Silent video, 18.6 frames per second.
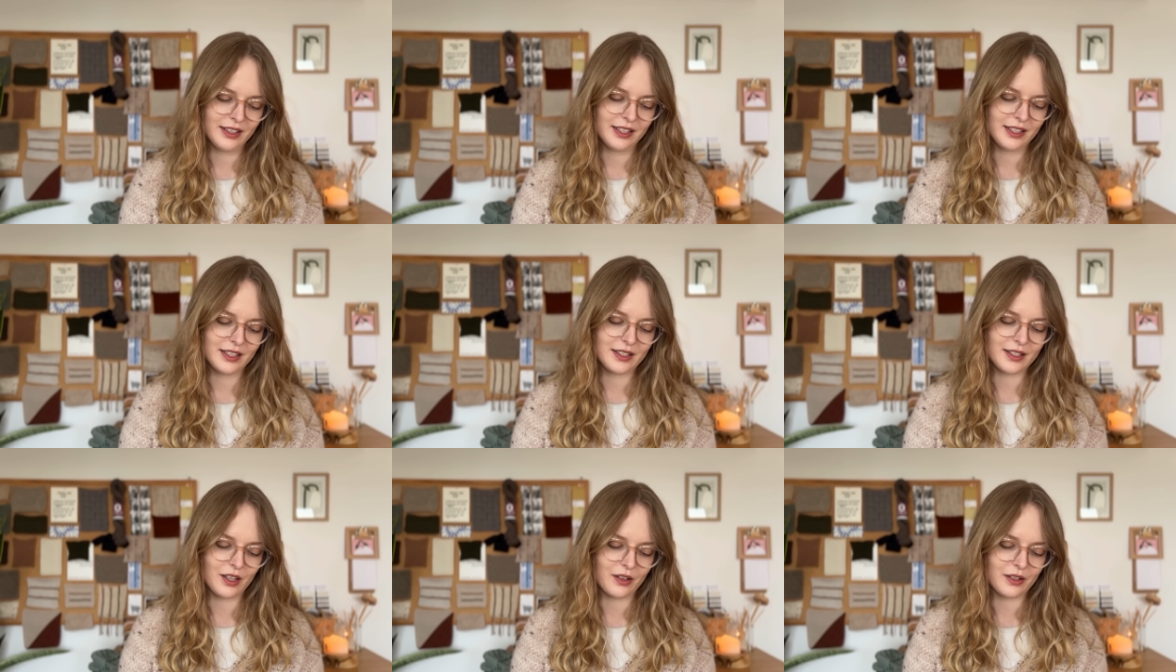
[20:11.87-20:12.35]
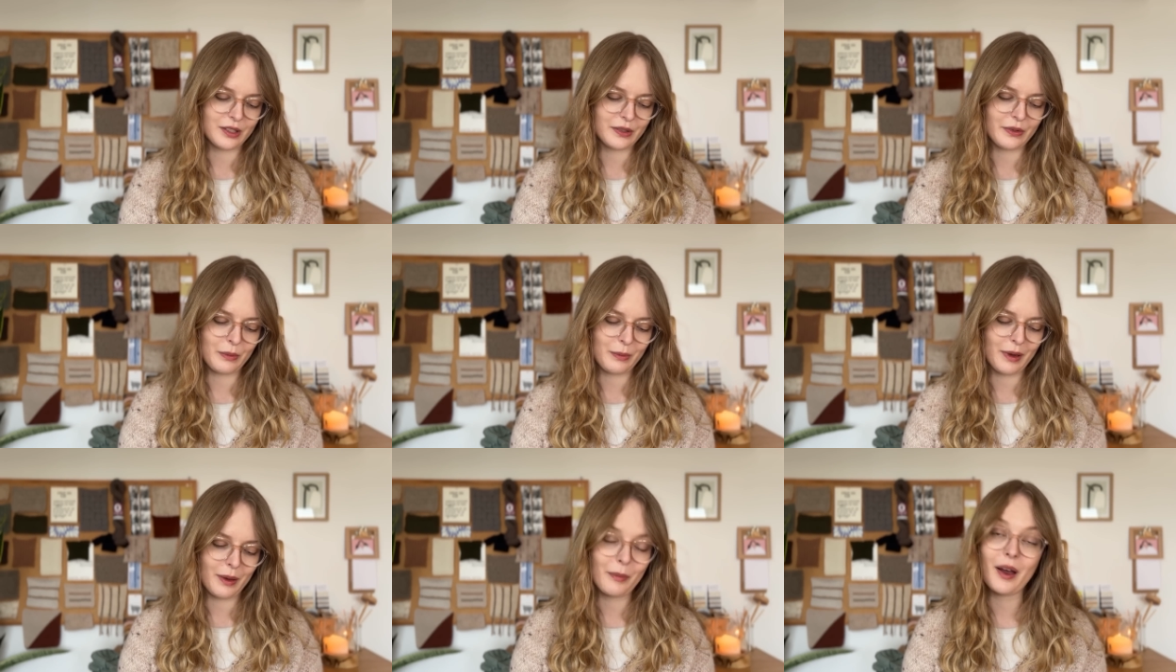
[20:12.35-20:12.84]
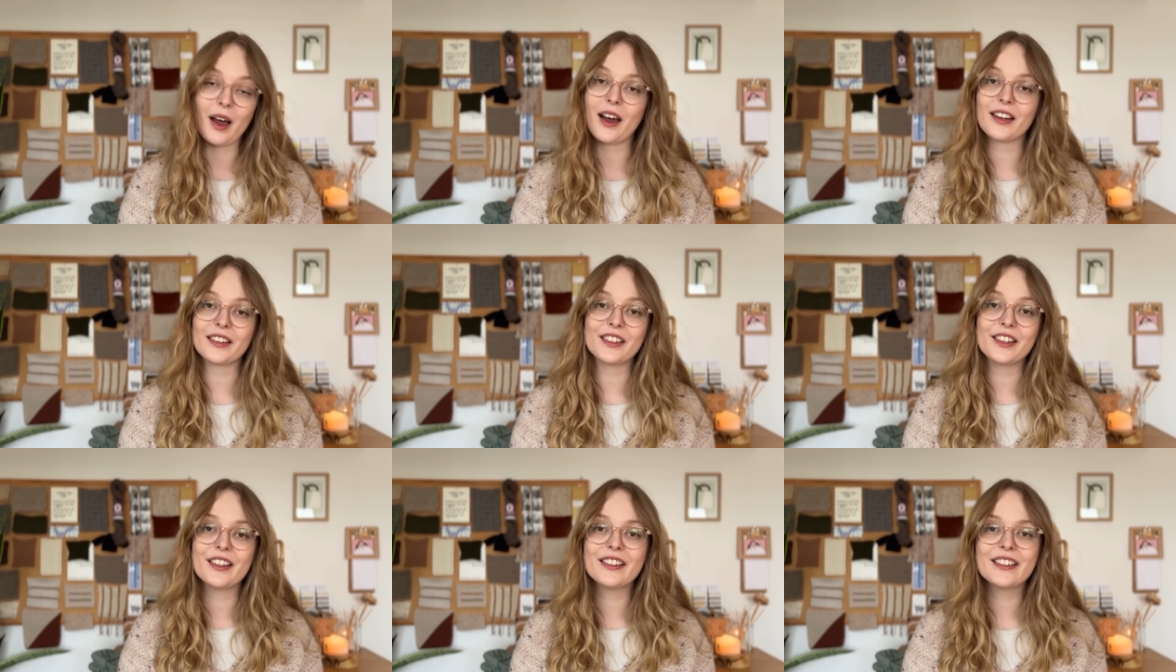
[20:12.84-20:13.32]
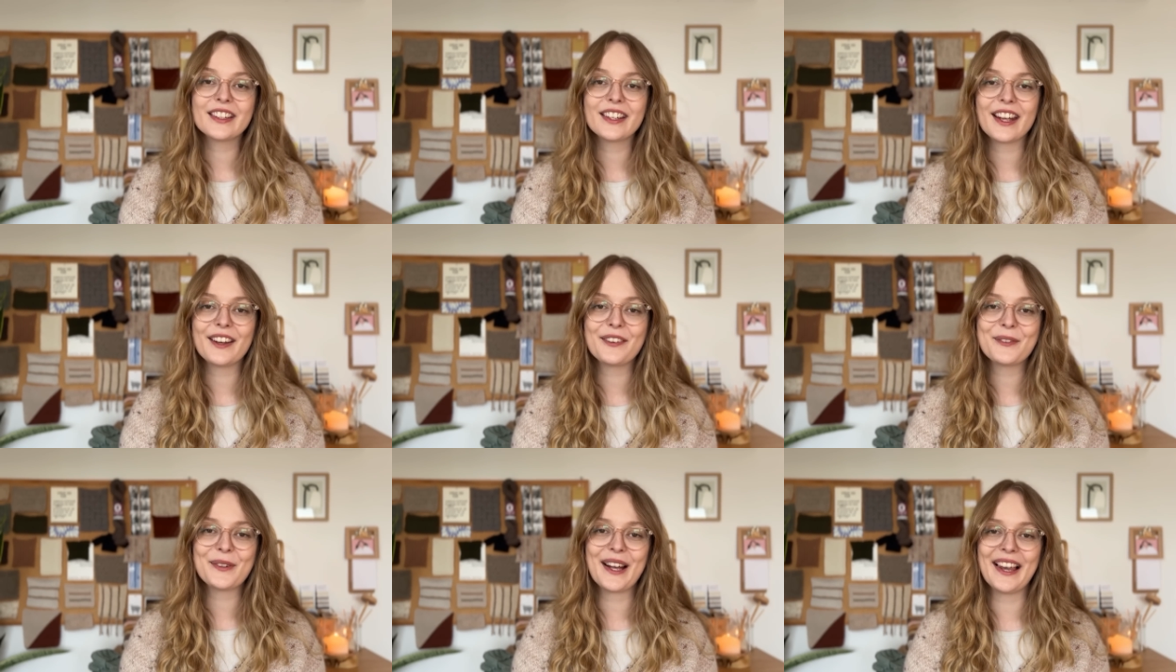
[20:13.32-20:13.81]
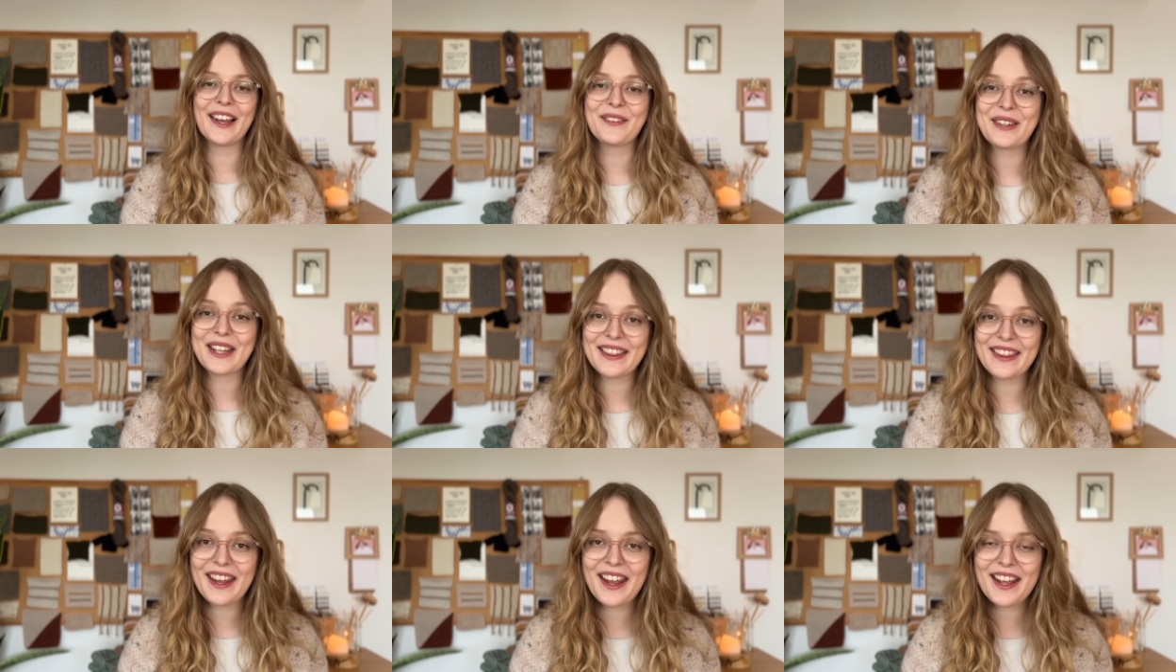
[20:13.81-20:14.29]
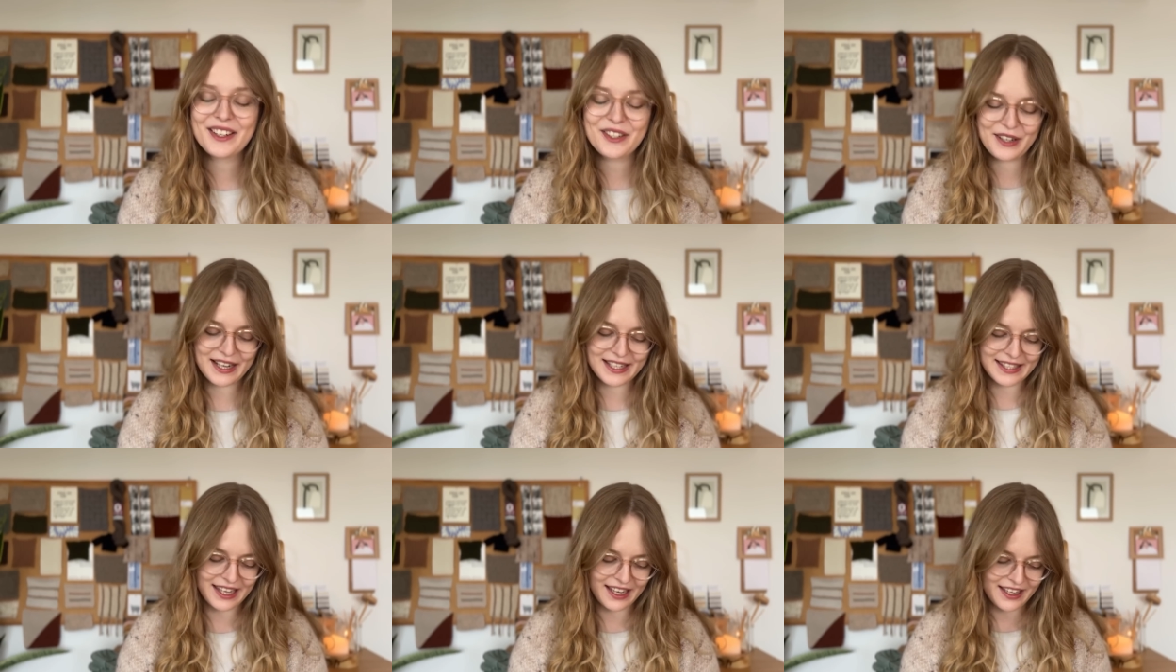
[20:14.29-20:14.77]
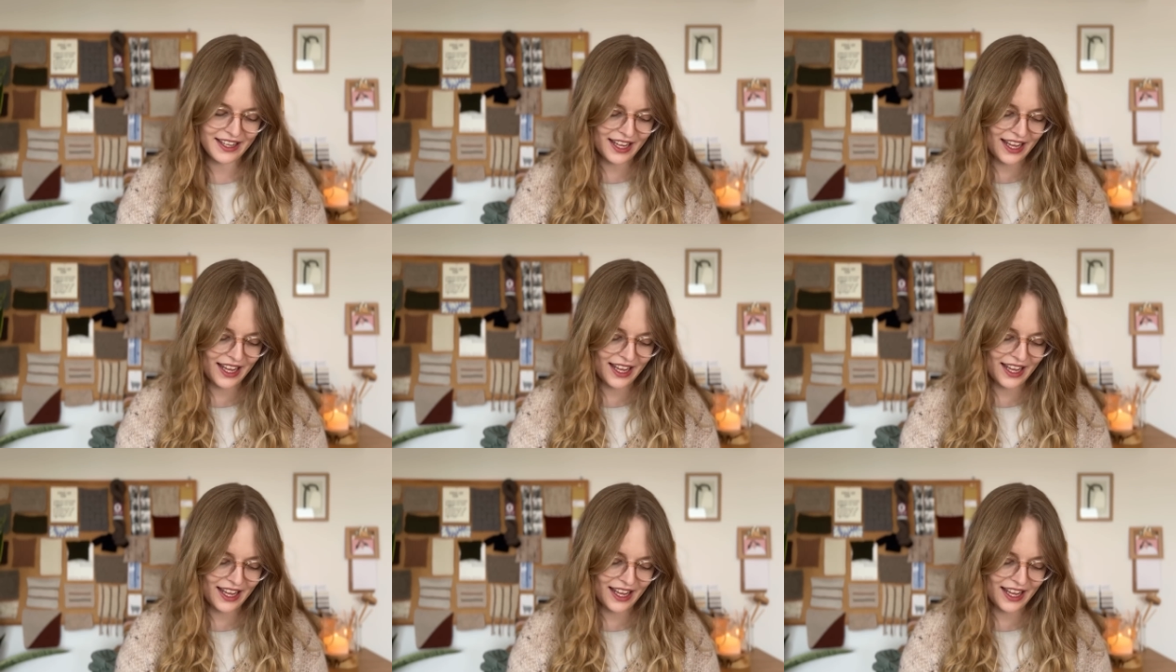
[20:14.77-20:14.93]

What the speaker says: socks for my partner while I'm at the hairdresser.